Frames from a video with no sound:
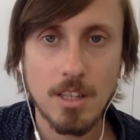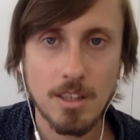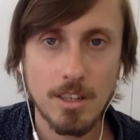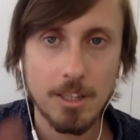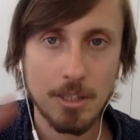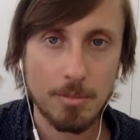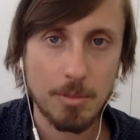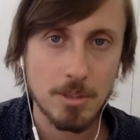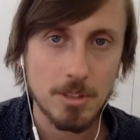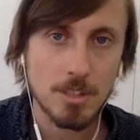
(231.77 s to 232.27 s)

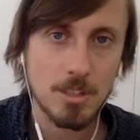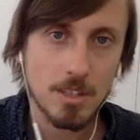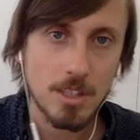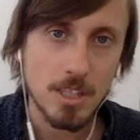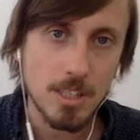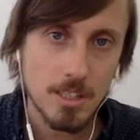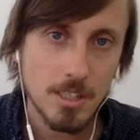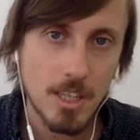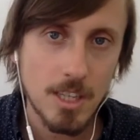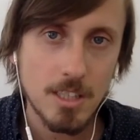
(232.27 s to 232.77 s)
This person
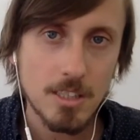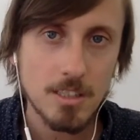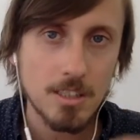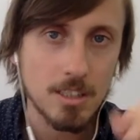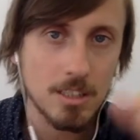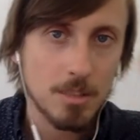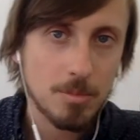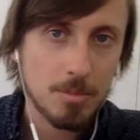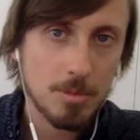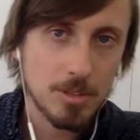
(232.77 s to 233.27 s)
thinks this
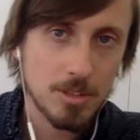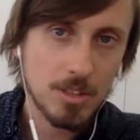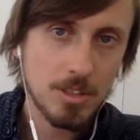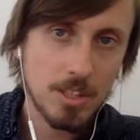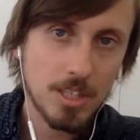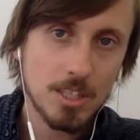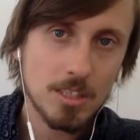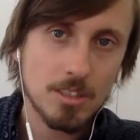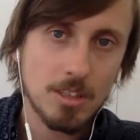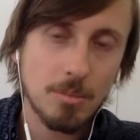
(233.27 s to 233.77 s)
person
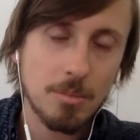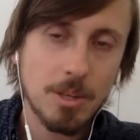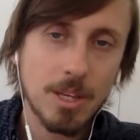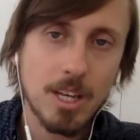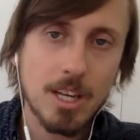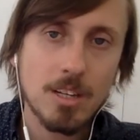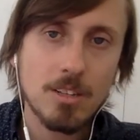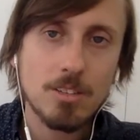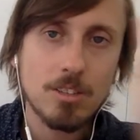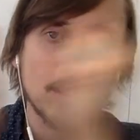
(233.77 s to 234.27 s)
thinks something
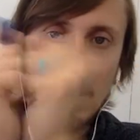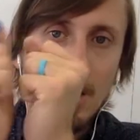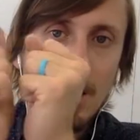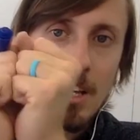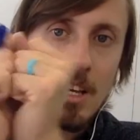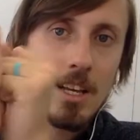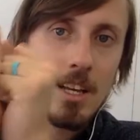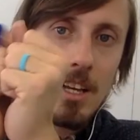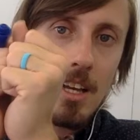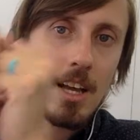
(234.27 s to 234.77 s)
else,
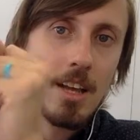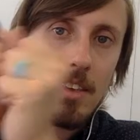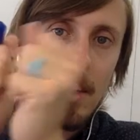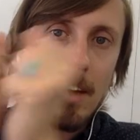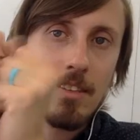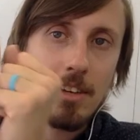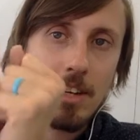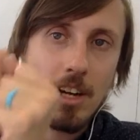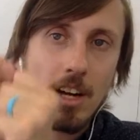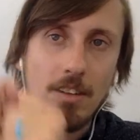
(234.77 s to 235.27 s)
and they
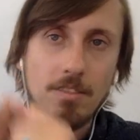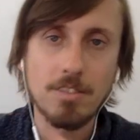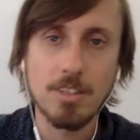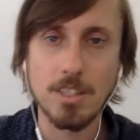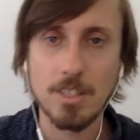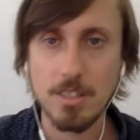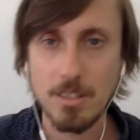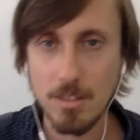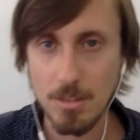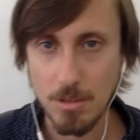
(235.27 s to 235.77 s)
have a
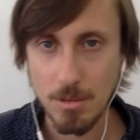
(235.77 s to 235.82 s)
conflict.